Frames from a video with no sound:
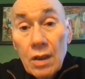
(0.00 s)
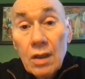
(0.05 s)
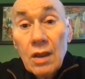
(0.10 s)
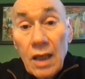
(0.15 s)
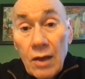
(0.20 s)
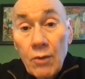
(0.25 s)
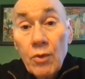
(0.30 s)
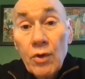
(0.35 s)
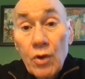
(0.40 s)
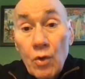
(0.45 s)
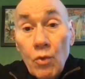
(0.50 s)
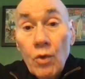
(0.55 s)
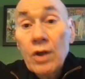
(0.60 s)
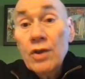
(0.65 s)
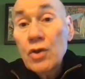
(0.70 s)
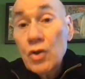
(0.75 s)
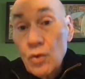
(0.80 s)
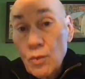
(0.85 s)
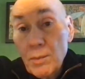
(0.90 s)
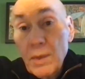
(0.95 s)
They were the
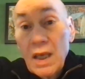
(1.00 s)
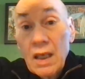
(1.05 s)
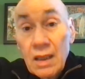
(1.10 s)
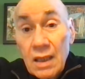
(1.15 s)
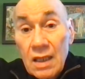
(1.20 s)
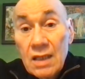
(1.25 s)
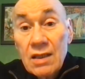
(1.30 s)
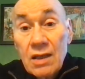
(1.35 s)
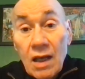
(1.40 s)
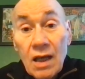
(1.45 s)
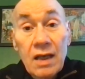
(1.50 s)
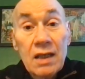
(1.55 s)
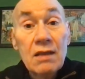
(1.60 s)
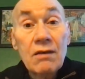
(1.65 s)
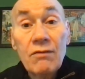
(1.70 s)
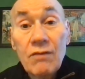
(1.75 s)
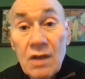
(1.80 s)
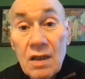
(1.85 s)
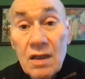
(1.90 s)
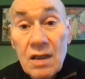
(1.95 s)
ones who made these kinds
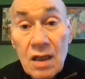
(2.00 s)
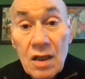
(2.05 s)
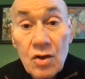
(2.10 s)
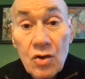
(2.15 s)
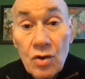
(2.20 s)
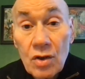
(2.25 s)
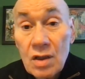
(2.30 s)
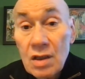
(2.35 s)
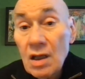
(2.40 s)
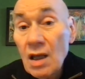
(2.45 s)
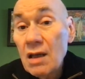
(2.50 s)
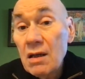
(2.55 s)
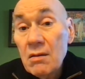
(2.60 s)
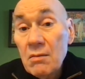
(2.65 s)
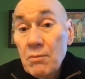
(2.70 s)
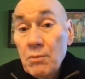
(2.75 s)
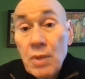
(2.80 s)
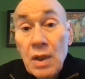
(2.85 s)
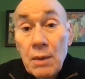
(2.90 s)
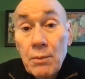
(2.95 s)
of decisions, not
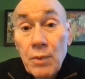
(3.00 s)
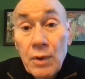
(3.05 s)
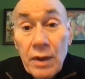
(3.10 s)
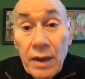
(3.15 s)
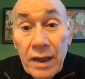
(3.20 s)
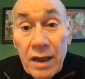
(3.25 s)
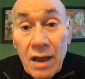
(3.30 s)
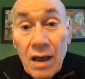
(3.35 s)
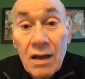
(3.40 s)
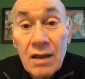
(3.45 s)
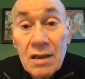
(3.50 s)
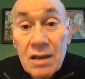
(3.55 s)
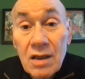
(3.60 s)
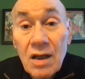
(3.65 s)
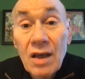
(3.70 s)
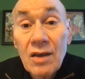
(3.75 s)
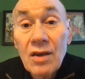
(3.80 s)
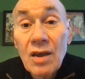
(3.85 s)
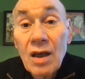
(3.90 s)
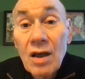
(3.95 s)
people like us,
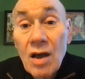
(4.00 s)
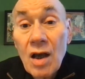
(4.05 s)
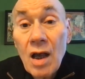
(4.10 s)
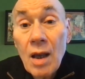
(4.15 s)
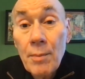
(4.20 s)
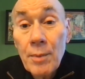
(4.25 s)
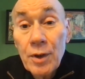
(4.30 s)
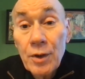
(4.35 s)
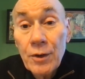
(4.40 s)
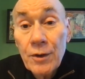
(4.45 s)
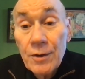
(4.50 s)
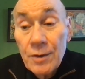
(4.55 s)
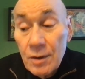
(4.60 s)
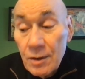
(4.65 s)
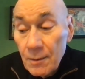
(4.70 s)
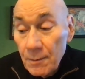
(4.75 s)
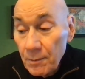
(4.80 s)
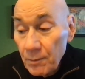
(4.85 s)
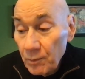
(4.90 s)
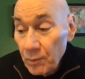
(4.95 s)
not the
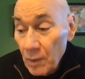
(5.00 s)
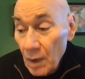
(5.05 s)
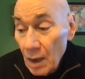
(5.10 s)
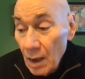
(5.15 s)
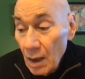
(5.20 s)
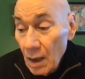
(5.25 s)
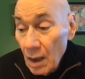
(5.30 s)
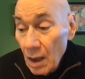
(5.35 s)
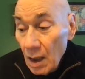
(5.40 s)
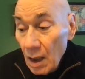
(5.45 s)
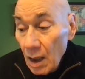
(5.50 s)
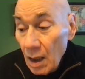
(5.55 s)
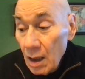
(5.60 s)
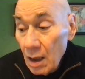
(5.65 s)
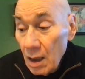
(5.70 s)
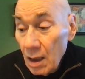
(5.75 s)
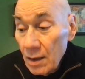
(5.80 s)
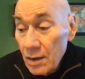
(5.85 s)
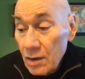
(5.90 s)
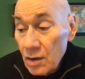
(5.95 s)
commoners.
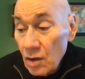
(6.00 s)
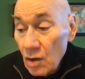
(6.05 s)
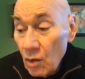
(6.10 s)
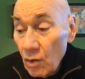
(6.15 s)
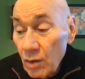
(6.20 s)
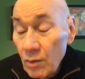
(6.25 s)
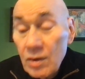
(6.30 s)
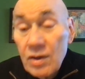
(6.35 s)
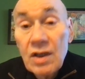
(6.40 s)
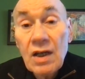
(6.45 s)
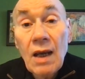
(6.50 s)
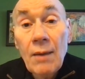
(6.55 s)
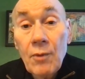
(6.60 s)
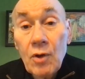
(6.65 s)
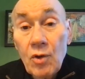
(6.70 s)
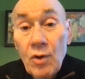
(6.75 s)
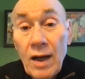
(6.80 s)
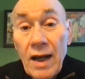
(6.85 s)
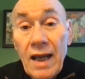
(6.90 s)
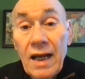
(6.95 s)
So it was
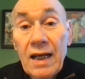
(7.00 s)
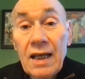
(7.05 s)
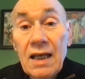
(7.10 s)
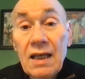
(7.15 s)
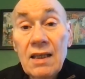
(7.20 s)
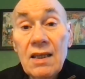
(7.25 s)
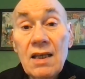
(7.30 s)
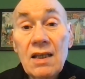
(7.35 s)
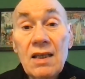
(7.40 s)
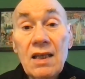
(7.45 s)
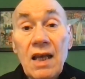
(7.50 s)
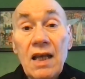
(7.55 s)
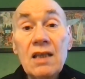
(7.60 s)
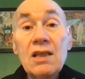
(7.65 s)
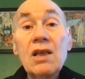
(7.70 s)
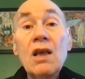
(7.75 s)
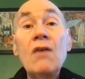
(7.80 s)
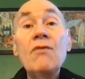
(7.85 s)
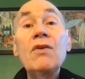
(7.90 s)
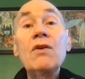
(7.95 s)
democratic in the
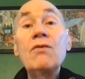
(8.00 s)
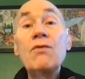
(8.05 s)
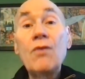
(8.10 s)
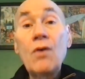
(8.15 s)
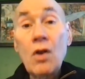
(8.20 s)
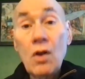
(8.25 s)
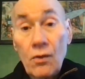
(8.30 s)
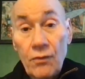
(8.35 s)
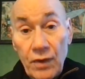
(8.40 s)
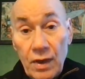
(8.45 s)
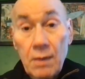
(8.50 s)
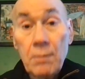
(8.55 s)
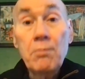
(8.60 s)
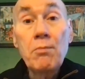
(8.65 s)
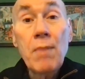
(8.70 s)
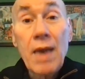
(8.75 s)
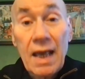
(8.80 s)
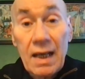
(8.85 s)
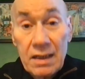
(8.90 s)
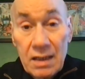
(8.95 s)
sense of
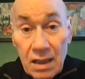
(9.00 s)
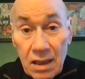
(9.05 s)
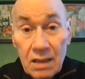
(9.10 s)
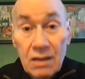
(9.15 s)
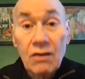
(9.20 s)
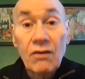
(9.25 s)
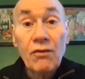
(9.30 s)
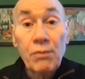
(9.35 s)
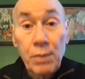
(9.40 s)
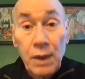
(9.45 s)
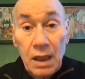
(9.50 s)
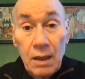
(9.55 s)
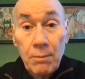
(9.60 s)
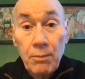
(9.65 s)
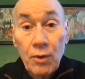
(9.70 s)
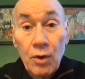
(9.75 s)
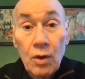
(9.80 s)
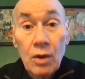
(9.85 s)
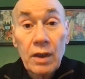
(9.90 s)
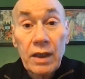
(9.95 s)
involving masses of
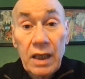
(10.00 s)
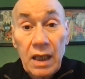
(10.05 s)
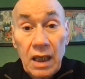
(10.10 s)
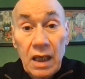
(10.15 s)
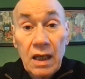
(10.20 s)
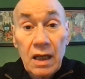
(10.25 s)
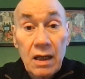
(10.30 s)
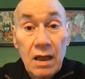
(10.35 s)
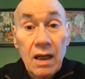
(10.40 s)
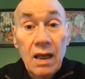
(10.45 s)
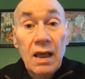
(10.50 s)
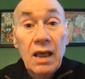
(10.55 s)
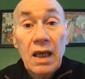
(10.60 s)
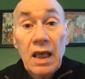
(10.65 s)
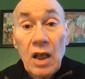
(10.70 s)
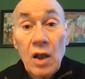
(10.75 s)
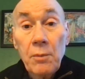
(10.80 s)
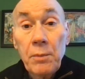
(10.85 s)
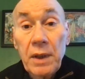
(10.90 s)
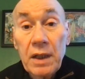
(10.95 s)
people in
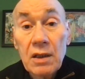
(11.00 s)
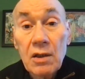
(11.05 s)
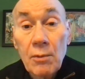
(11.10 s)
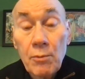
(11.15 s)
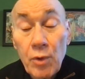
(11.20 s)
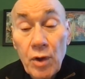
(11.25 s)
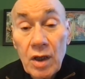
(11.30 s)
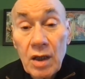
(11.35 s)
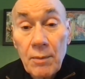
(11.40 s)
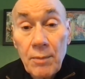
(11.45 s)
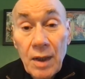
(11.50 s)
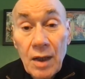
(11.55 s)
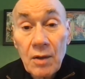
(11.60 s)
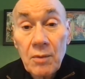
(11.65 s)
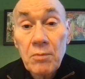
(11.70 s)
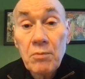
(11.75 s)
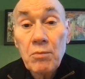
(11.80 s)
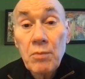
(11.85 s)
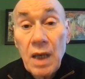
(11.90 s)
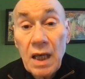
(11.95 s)
helping to bring
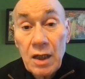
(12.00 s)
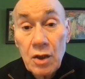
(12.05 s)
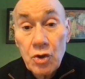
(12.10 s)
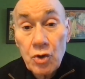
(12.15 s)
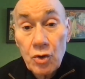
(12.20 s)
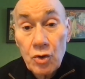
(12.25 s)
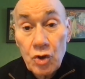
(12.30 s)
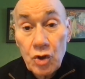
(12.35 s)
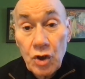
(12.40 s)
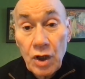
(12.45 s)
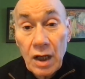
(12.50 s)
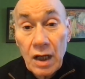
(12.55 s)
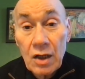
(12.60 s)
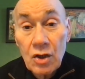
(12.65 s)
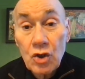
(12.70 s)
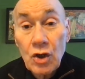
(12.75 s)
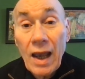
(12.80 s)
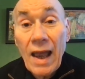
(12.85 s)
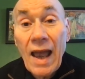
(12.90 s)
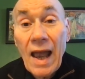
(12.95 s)
about major
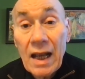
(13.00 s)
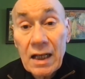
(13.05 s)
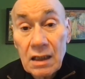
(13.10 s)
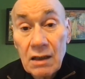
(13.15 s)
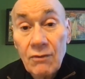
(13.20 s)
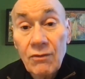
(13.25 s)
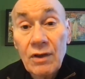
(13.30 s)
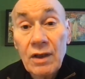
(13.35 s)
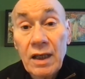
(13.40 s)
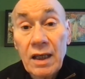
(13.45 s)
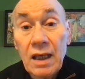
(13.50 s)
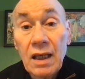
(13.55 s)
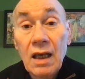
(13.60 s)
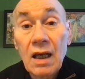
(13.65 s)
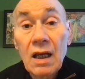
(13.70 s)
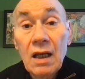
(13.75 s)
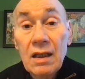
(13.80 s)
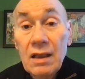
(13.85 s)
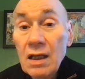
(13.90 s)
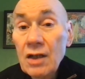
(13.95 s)
change, actively,
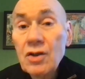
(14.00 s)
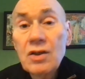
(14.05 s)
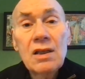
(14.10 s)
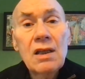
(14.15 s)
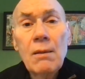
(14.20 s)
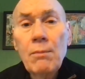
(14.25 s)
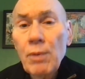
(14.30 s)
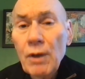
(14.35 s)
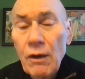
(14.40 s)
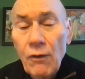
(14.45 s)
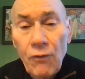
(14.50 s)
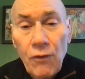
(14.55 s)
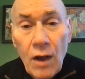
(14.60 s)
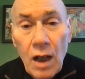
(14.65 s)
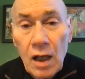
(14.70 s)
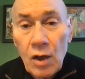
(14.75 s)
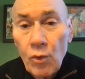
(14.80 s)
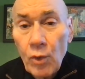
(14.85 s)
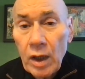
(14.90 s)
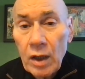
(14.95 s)
not simply
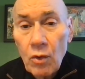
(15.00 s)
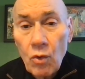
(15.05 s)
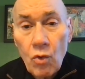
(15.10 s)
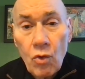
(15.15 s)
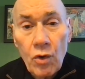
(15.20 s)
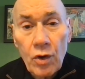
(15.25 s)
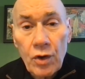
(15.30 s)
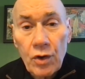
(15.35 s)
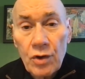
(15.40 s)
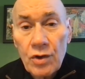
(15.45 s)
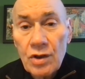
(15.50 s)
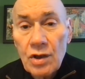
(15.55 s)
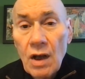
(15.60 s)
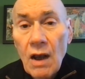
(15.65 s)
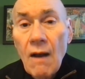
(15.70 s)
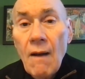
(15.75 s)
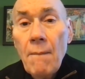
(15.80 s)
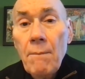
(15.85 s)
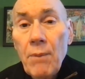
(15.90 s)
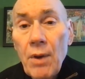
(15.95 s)
following orders,
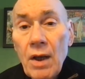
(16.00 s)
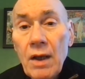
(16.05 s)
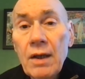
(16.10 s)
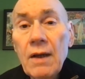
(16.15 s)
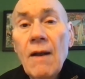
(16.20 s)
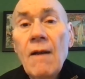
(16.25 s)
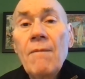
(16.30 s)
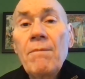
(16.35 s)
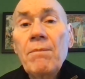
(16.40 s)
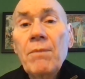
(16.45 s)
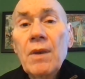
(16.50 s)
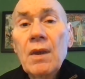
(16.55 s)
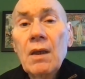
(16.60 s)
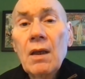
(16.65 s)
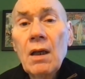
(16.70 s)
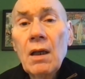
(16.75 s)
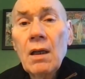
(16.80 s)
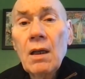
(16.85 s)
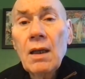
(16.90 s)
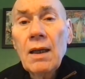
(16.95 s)
but
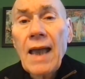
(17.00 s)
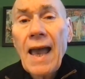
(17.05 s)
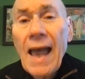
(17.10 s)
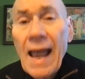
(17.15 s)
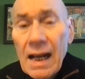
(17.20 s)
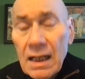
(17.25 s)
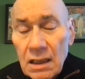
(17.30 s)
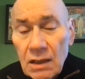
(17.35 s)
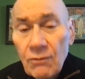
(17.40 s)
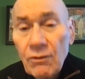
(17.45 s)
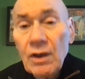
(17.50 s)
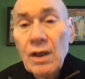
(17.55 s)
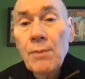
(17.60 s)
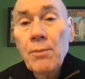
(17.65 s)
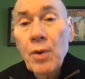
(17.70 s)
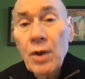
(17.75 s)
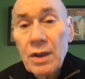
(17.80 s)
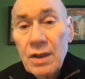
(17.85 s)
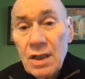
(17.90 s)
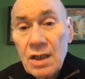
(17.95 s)
actively
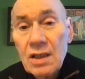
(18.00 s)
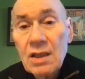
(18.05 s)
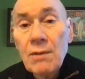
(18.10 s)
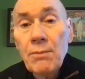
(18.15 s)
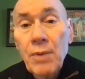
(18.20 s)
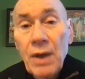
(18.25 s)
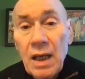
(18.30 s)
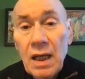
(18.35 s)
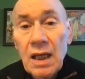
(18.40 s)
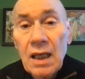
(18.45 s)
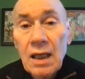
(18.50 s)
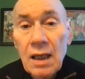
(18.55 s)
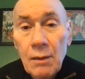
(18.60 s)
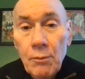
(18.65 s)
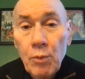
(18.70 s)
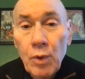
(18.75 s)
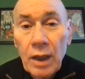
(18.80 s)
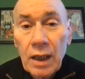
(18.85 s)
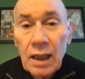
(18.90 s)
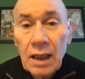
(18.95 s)
participating in
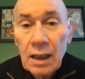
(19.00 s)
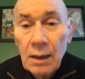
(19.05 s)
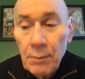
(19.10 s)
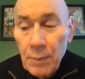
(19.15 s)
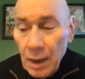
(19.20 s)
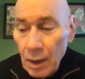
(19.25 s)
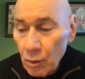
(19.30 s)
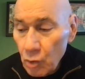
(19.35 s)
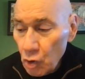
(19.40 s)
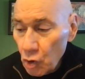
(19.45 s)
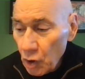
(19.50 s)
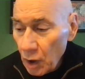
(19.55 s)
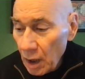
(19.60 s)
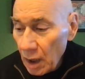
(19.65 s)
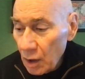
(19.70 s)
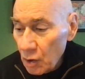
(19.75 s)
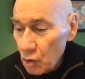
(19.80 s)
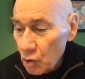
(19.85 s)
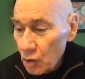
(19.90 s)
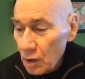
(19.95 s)
bringing about
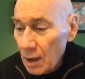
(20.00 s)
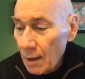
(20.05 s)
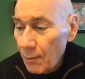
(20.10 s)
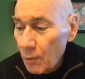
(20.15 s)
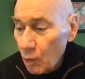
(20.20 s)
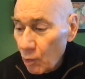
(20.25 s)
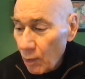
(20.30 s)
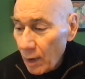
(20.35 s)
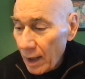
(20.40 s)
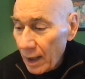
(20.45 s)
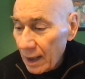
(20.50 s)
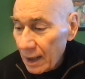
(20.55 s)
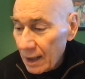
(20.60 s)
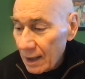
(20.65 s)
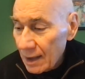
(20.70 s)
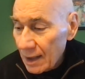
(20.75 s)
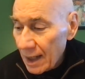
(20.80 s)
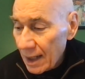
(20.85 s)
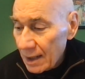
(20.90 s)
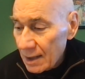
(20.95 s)
change. Democratic
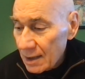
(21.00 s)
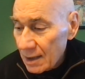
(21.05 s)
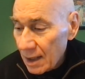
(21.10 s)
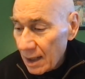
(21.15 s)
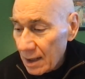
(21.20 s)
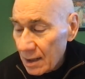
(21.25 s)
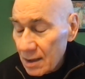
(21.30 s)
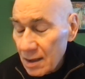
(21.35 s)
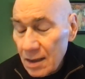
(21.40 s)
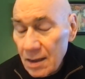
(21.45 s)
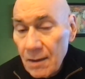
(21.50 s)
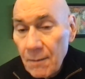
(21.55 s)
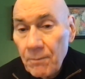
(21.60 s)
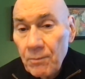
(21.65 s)
in that sense.